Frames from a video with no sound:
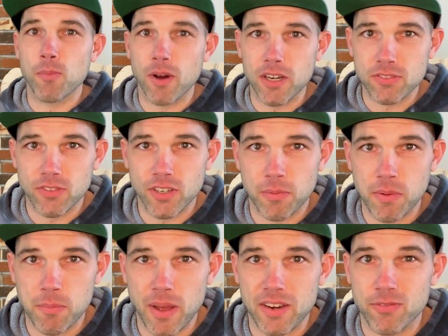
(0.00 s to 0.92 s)
much for
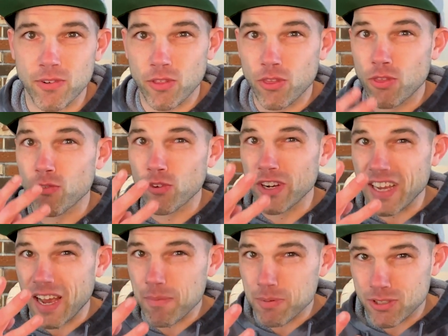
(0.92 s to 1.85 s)
coming back for 3
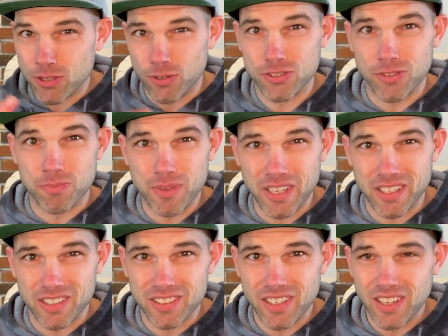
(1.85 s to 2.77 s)
episodes of
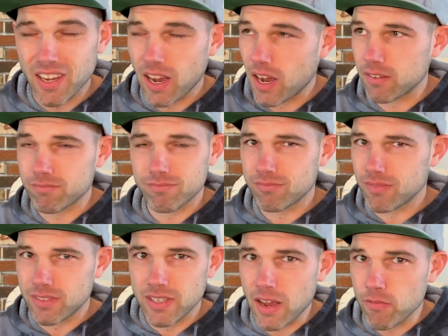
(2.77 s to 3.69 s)
me. I
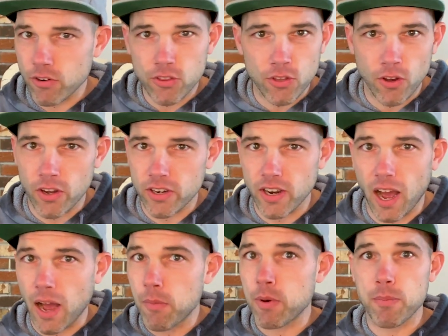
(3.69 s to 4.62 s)
never thought
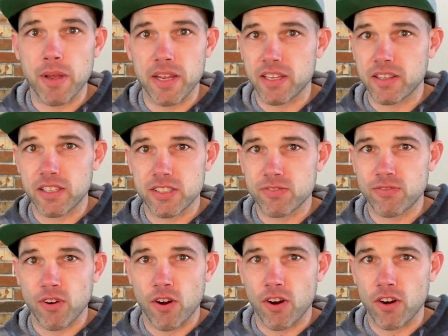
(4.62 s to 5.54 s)
I would make it this
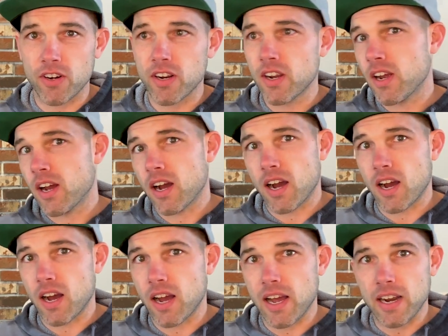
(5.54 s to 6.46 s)
far,
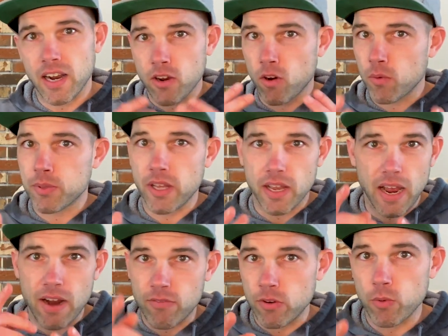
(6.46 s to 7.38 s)
and I hope that
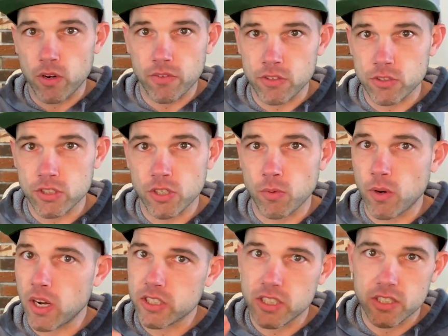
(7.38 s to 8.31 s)
every one of you still
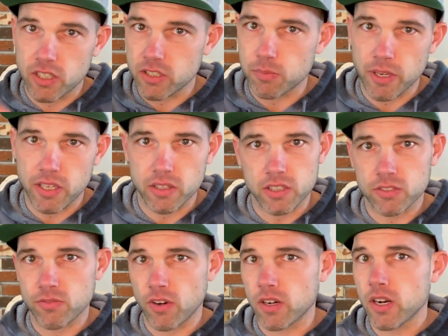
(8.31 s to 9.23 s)
watching does make it this
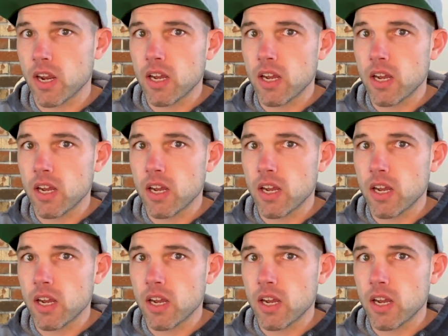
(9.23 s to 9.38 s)
far.